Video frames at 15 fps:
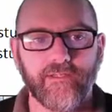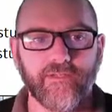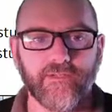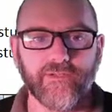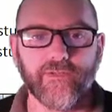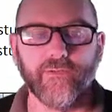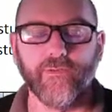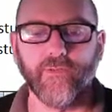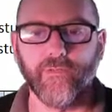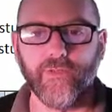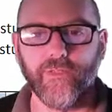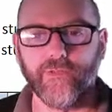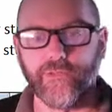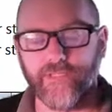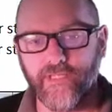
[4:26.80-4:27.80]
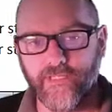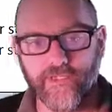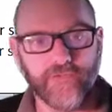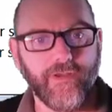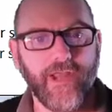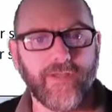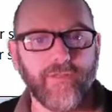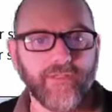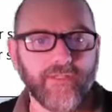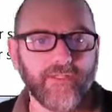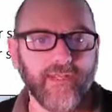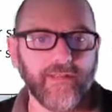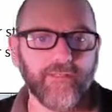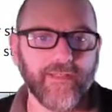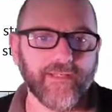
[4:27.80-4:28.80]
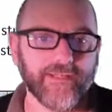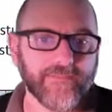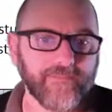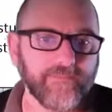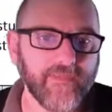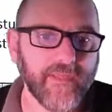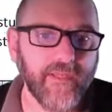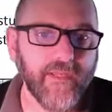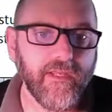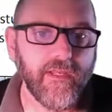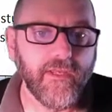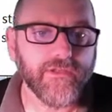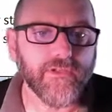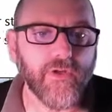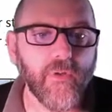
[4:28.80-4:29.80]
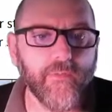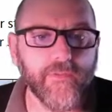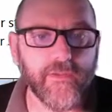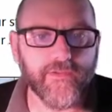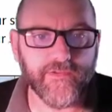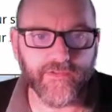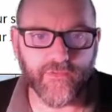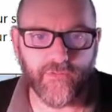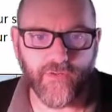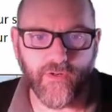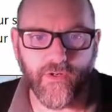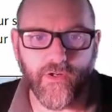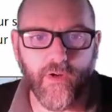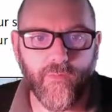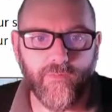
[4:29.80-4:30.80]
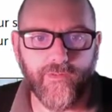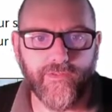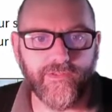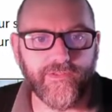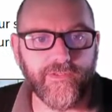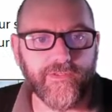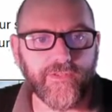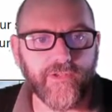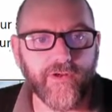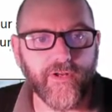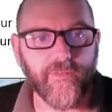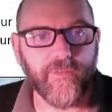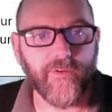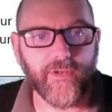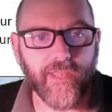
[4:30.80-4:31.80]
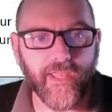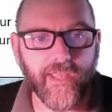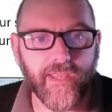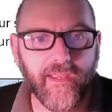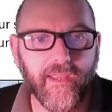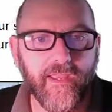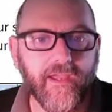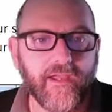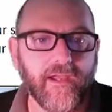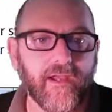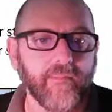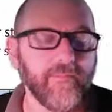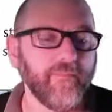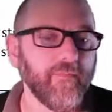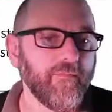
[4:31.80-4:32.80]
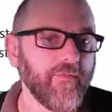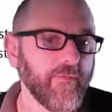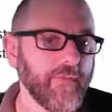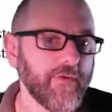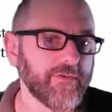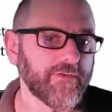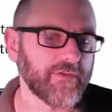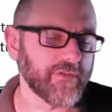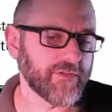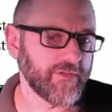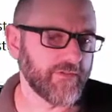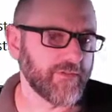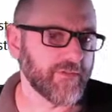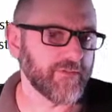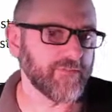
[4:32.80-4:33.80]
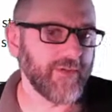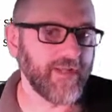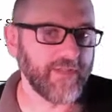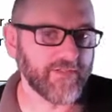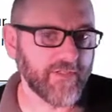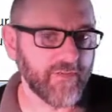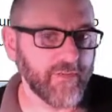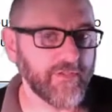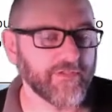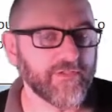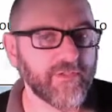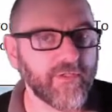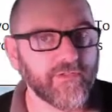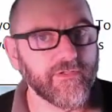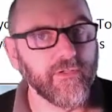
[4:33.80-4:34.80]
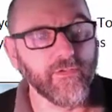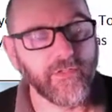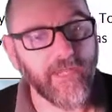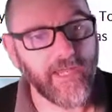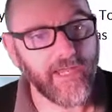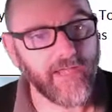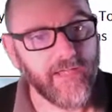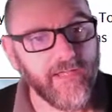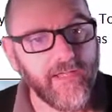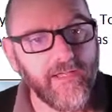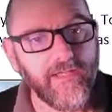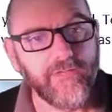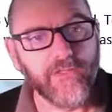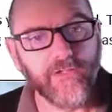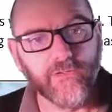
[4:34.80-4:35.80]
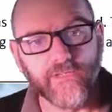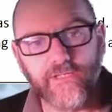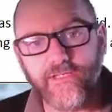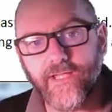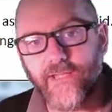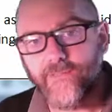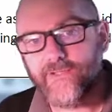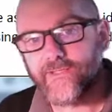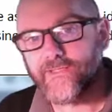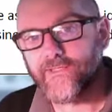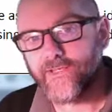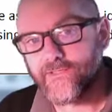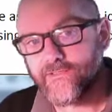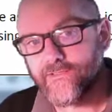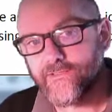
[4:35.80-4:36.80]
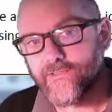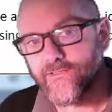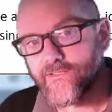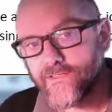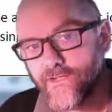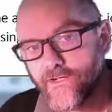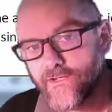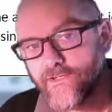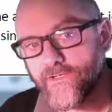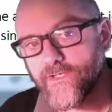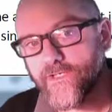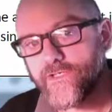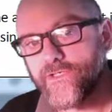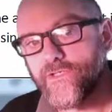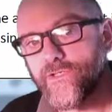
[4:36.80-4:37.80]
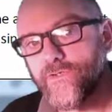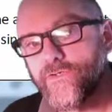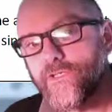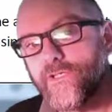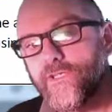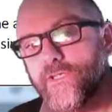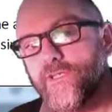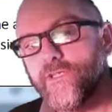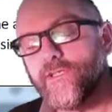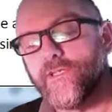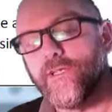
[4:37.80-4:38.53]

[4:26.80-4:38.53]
tool that we use to interact with the database. So hopefully this will work. Hopefully this will start up okay. For most students, MySQL starts okay. The only time it doesn't start is usually